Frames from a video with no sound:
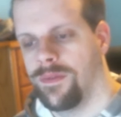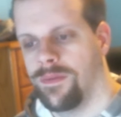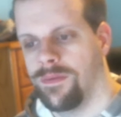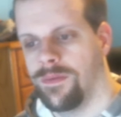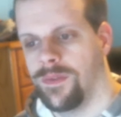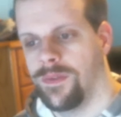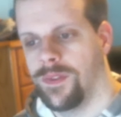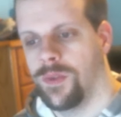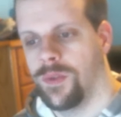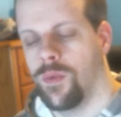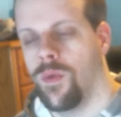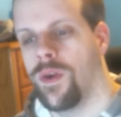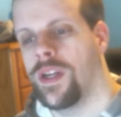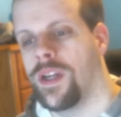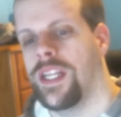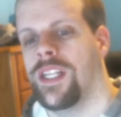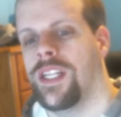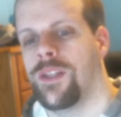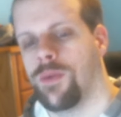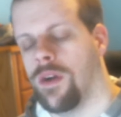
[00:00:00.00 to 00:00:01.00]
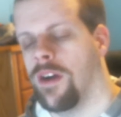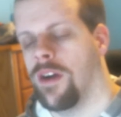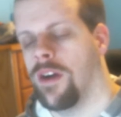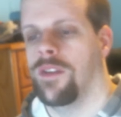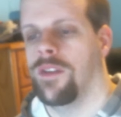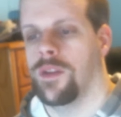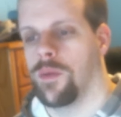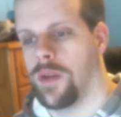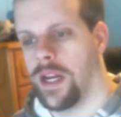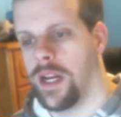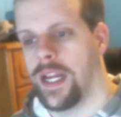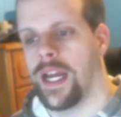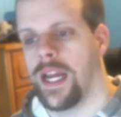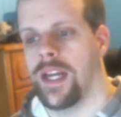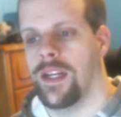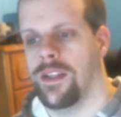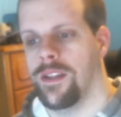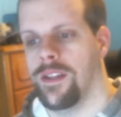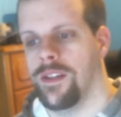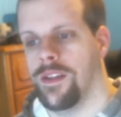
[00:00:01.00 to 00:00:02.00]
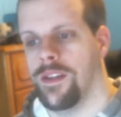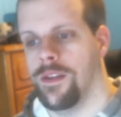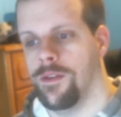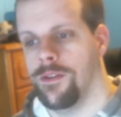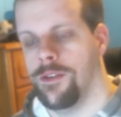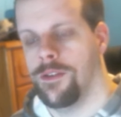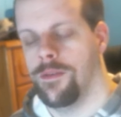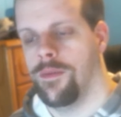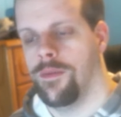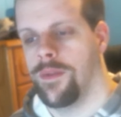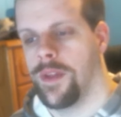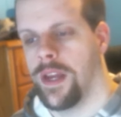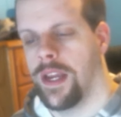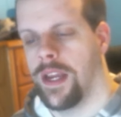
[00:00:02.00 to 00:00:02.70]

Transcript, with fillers: 2012 is when I got into the YouTube thing.